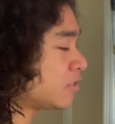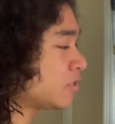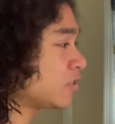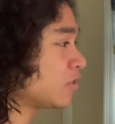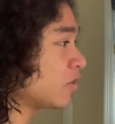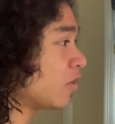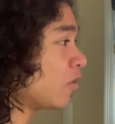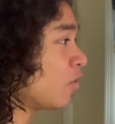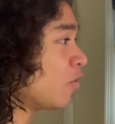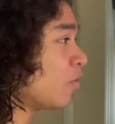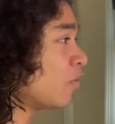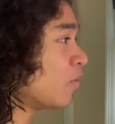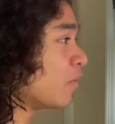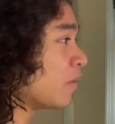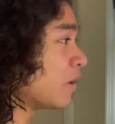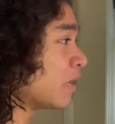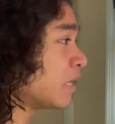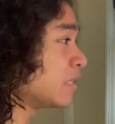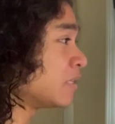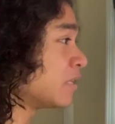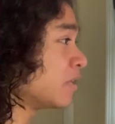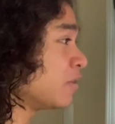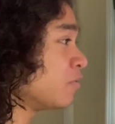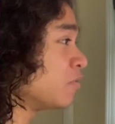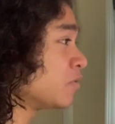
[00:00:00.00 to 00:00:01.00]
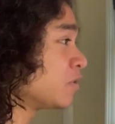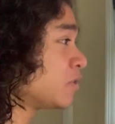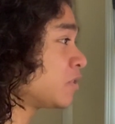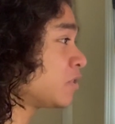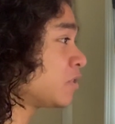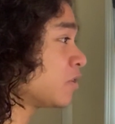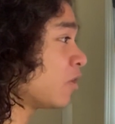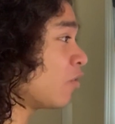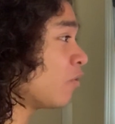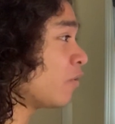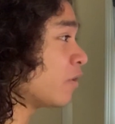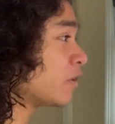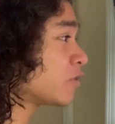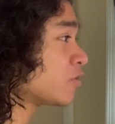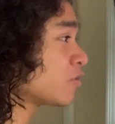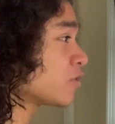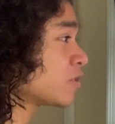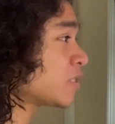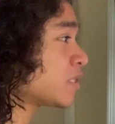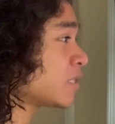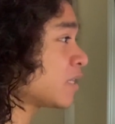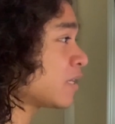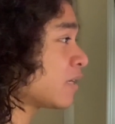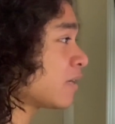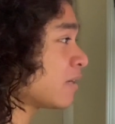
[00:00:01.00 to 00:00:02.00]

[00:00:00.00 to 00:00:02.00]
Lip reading: So it was so interesting.